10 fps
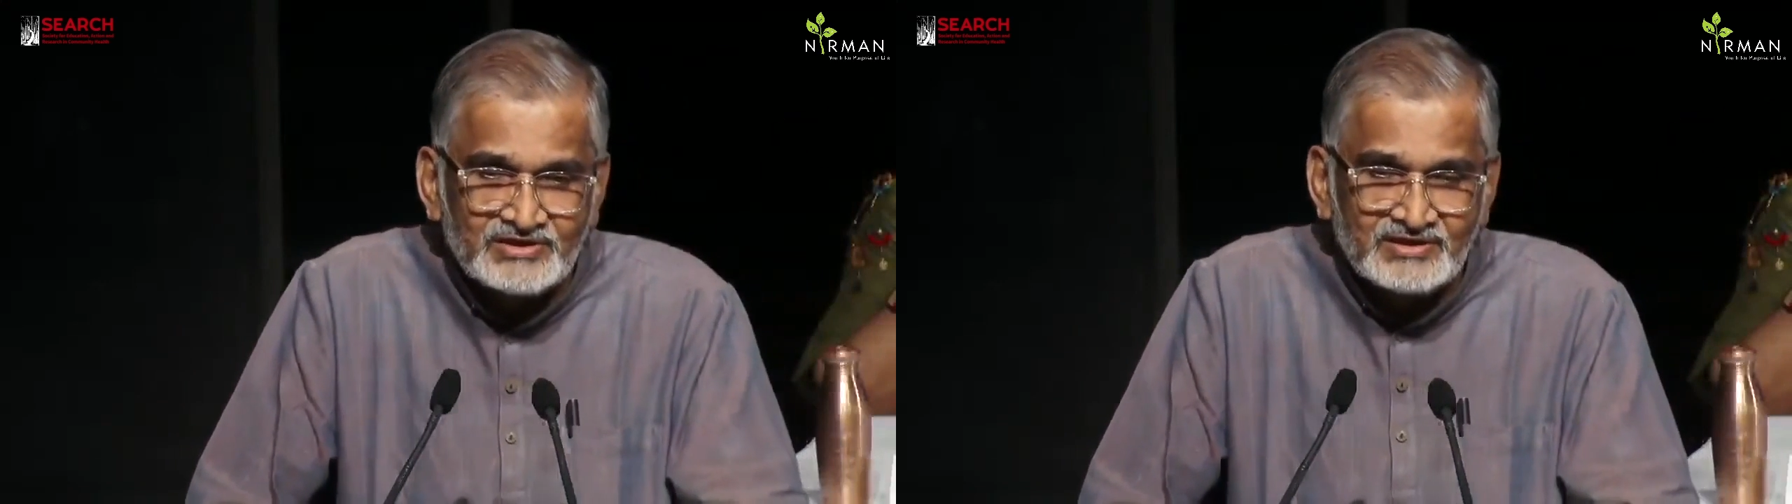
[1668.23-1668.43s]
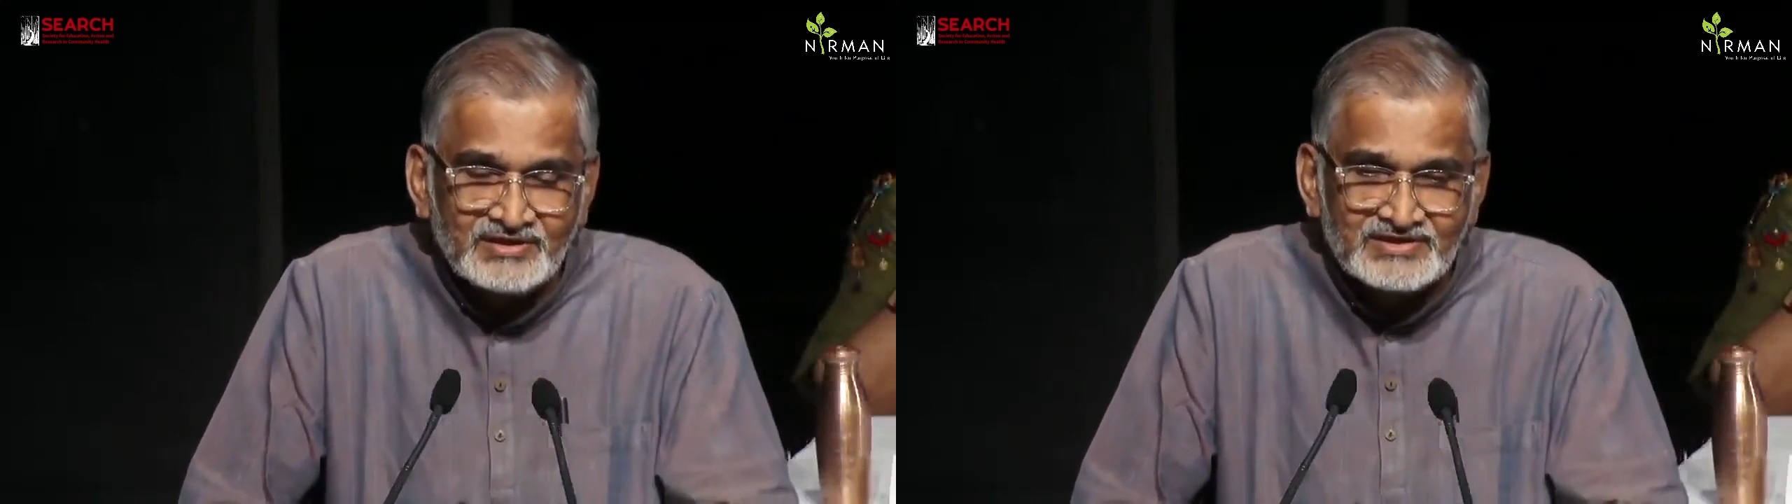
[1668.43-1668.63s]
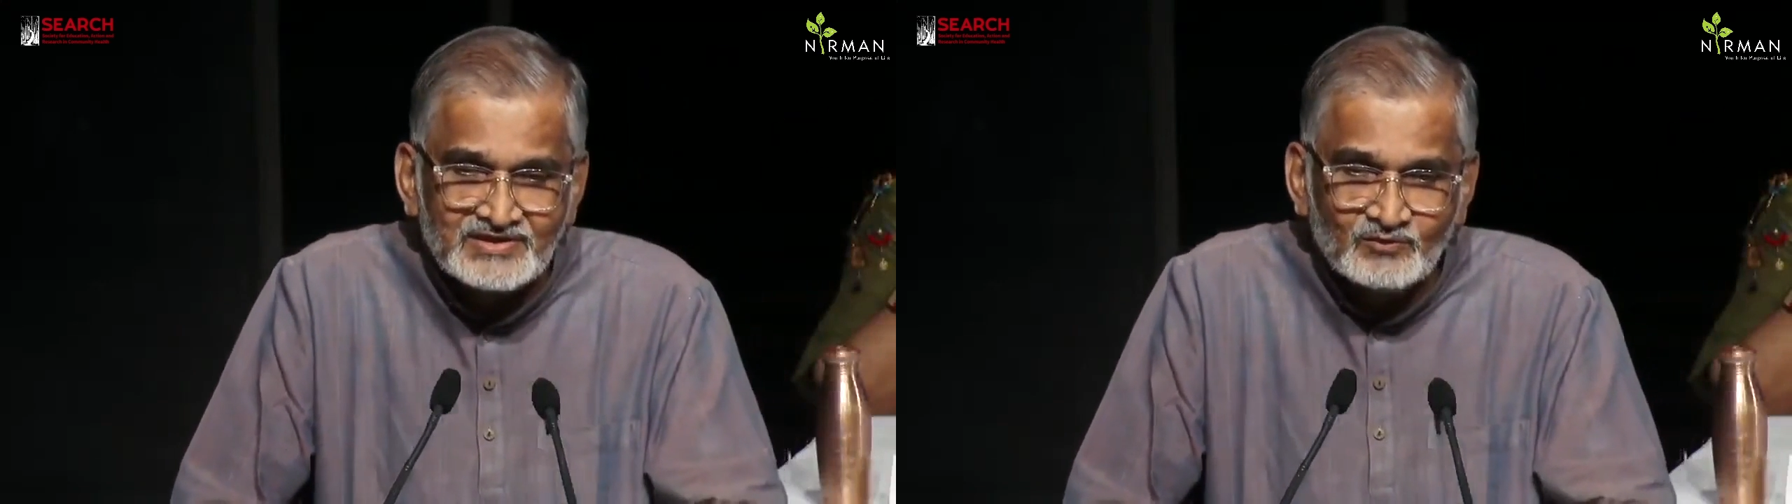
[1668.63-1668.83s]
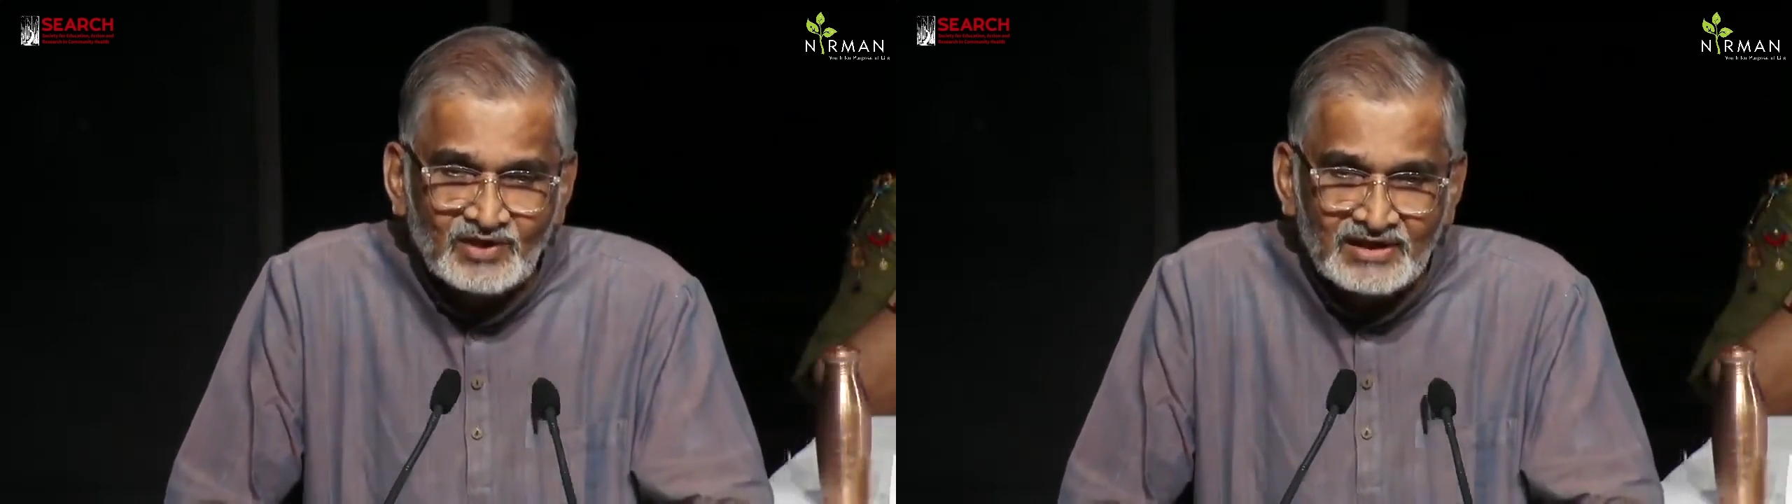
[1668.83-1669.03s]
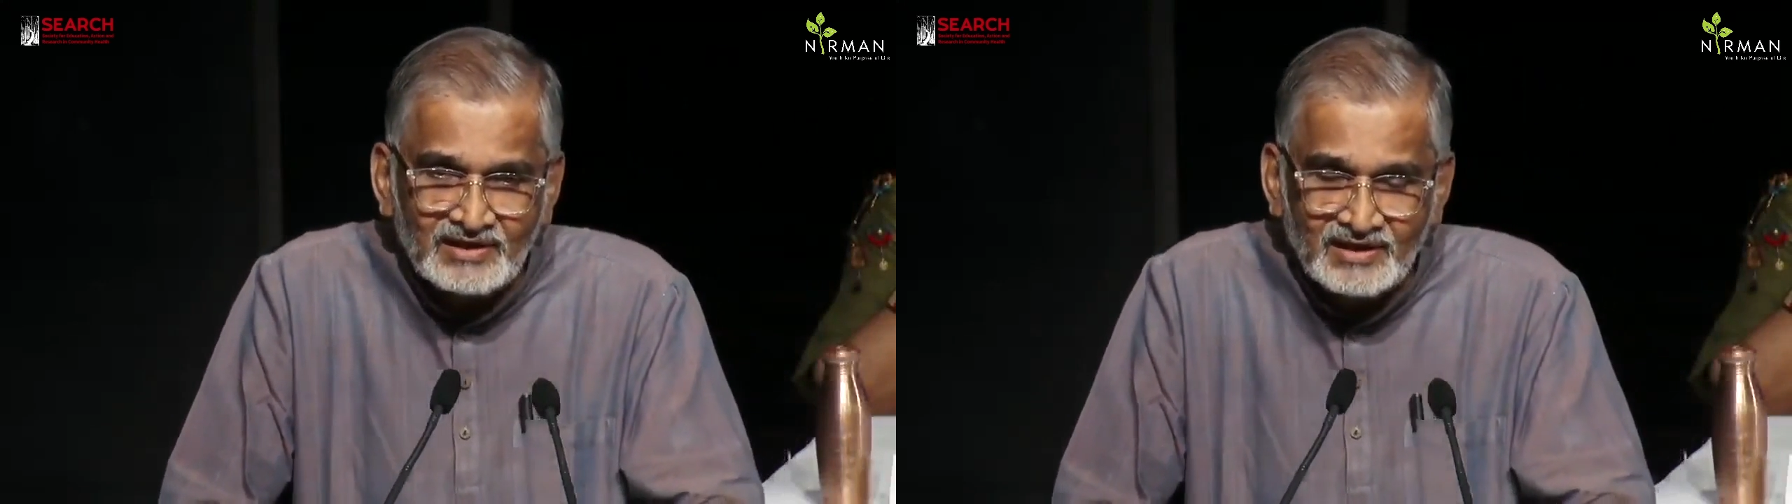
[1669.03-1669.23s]
years in
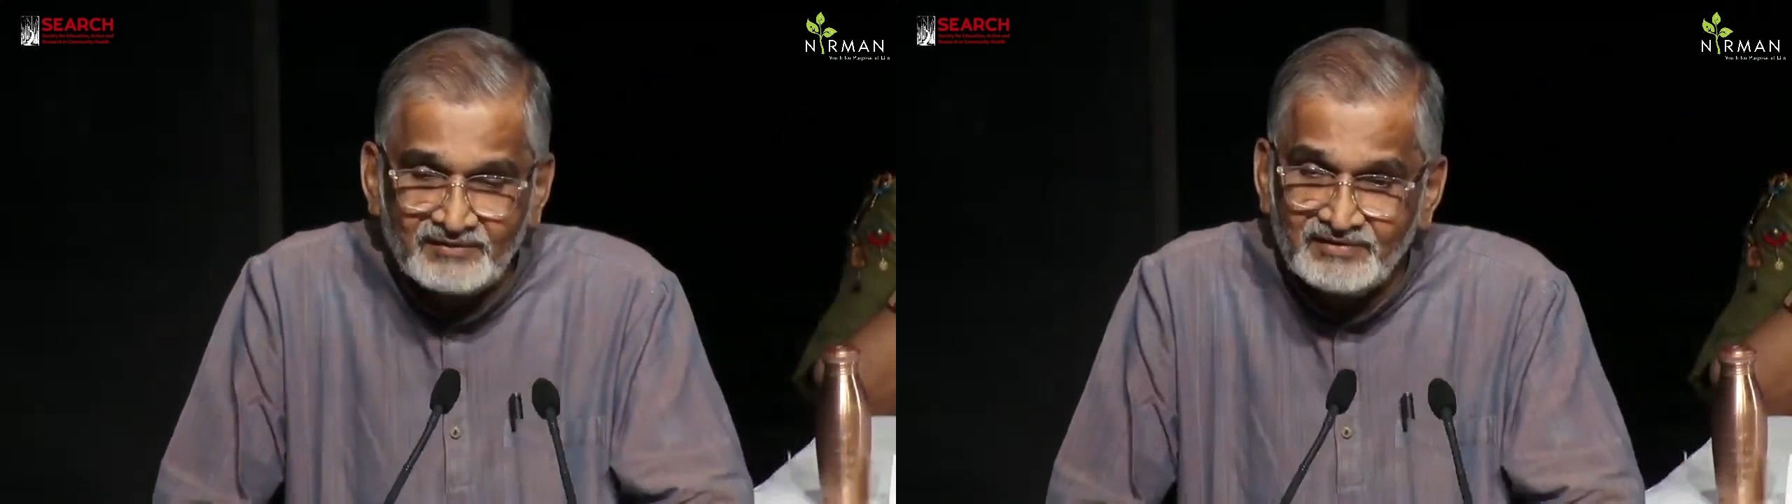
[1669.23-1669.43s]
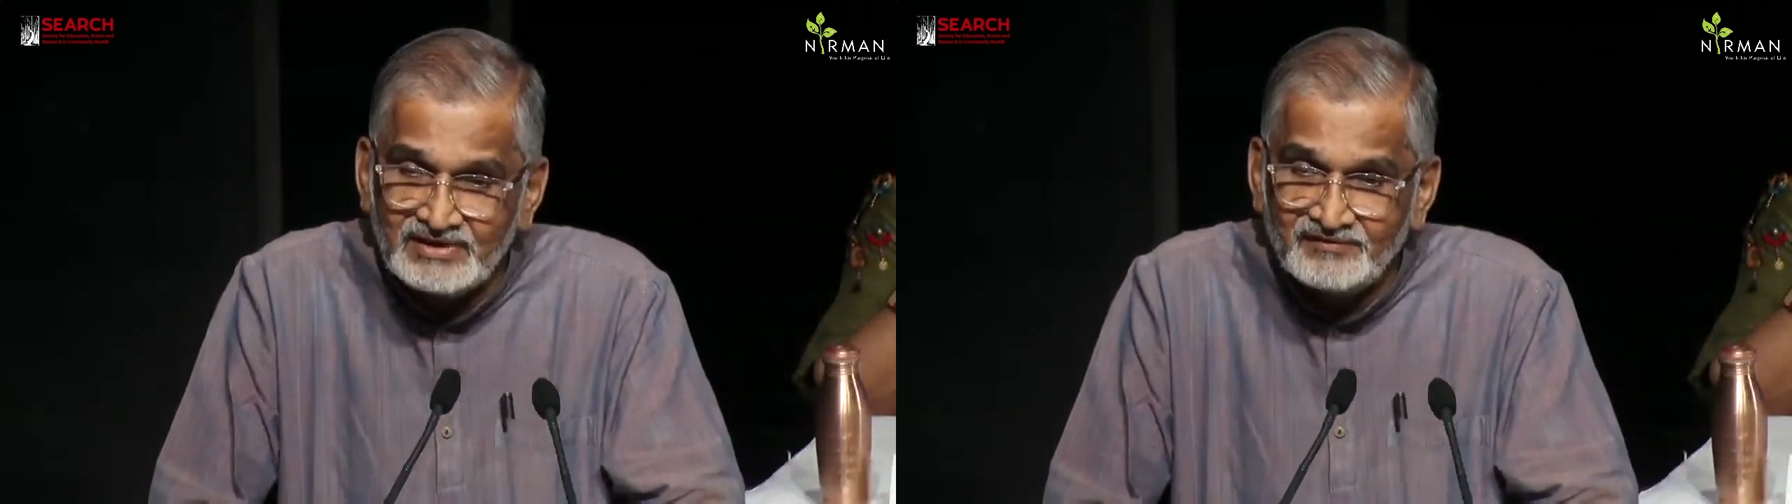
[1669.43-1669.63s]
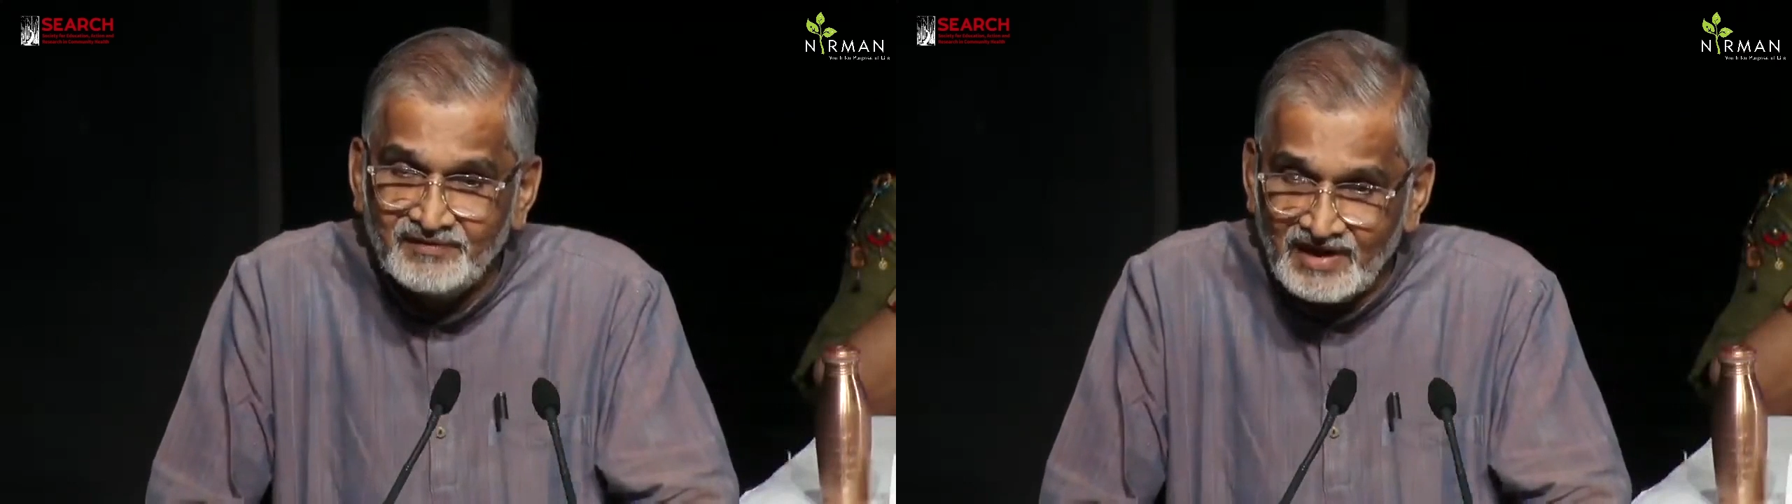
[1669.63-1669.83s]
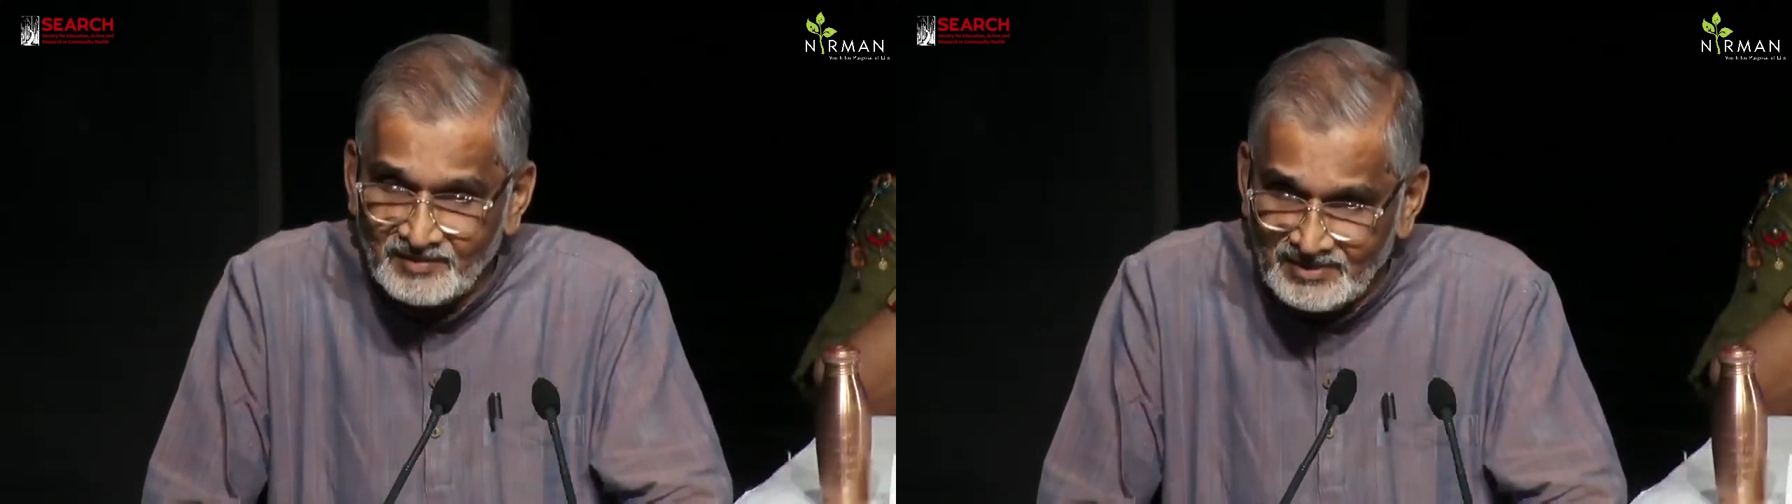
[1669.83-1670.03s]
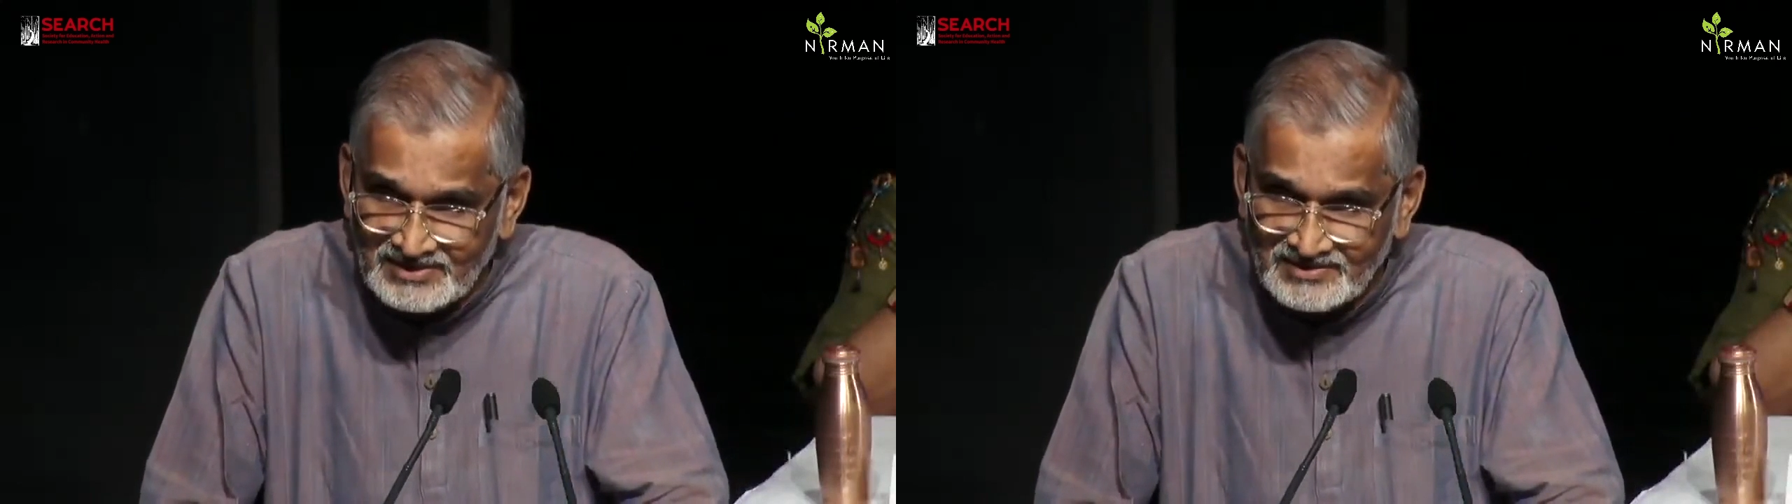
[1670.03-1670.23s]
Wardha with the
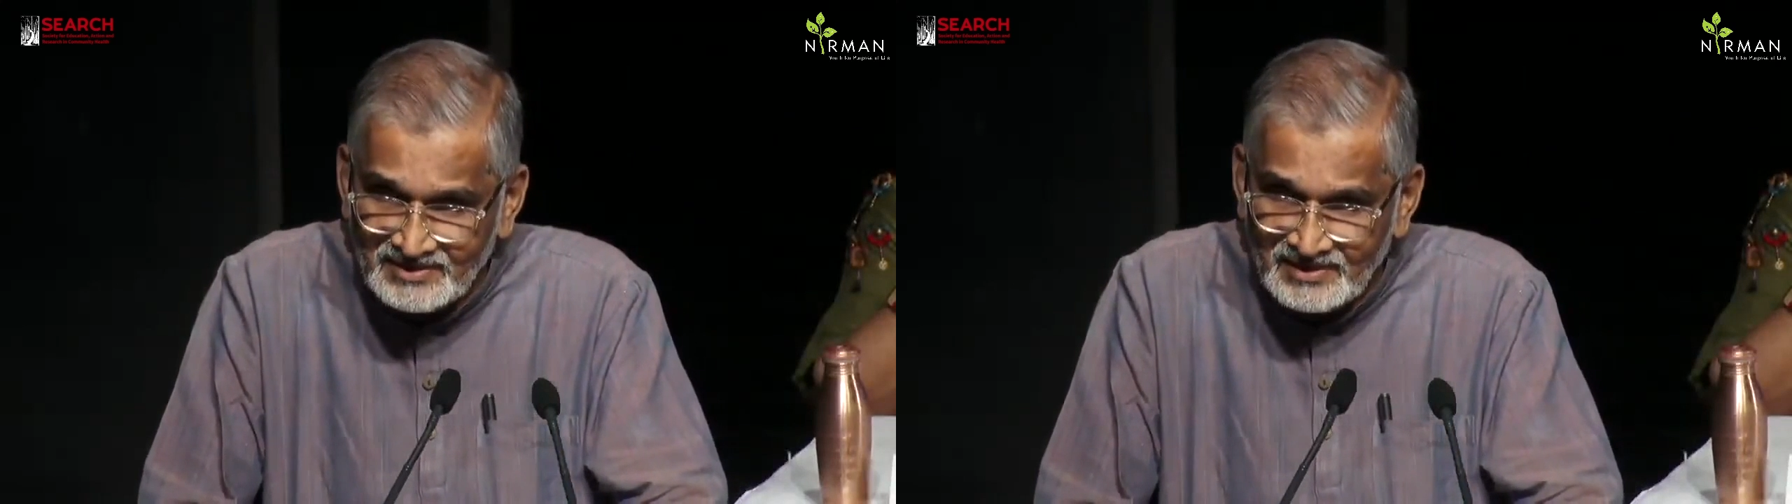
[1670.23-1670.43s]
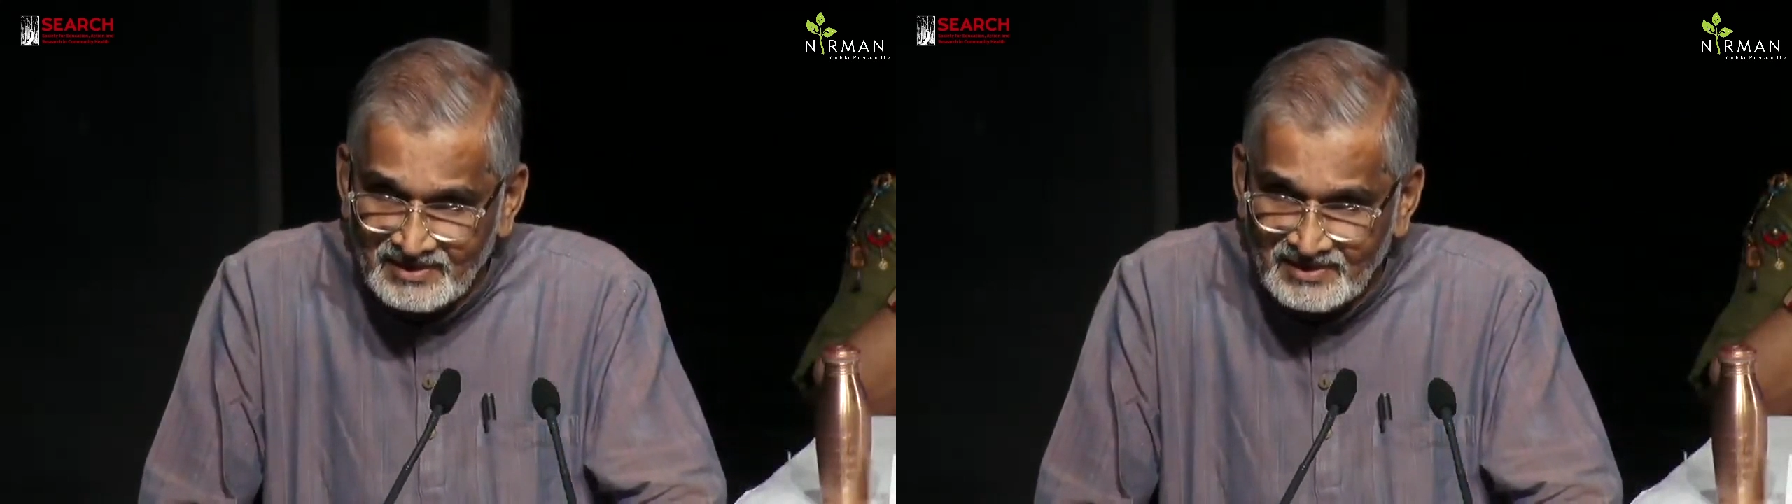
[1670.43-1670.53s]
farmers.